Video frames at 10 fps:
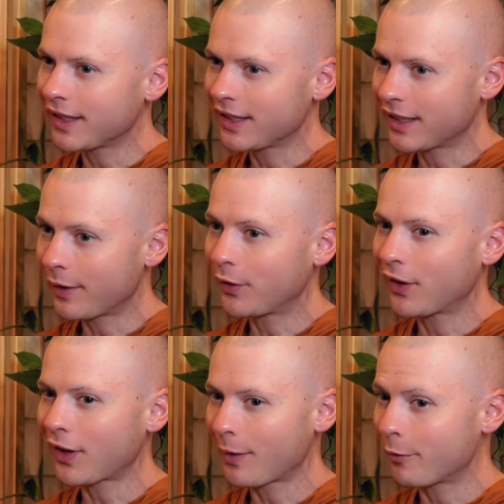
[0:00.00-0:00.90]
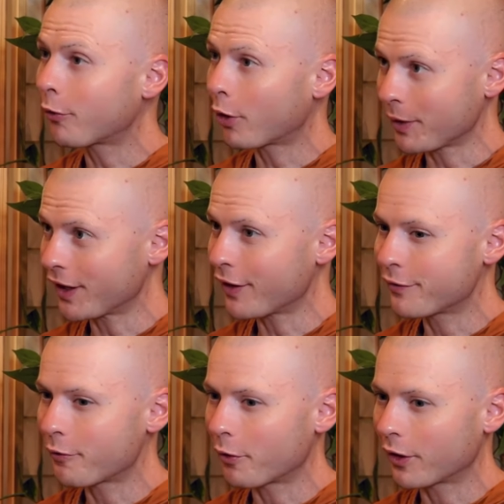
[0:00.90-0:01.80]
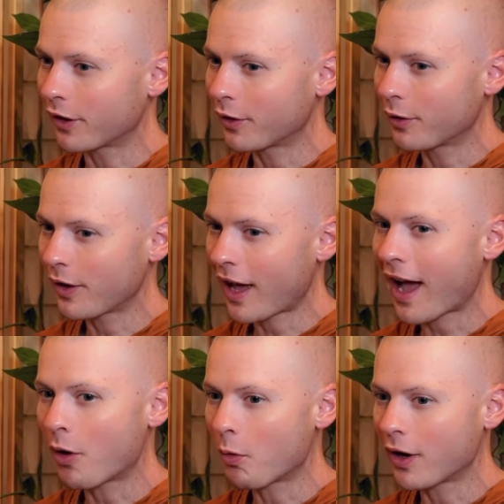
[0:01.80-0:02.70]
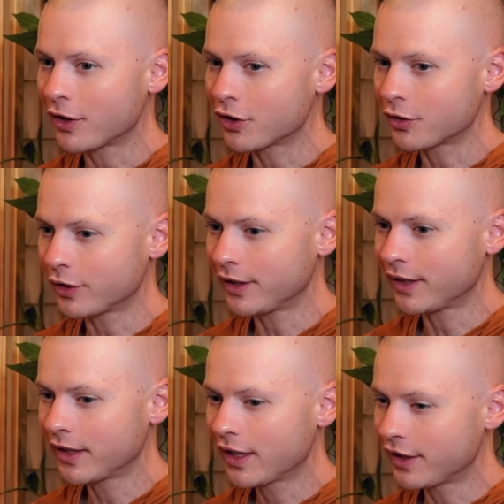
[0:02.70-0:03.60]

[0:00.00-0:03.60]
gives the same formula for how one should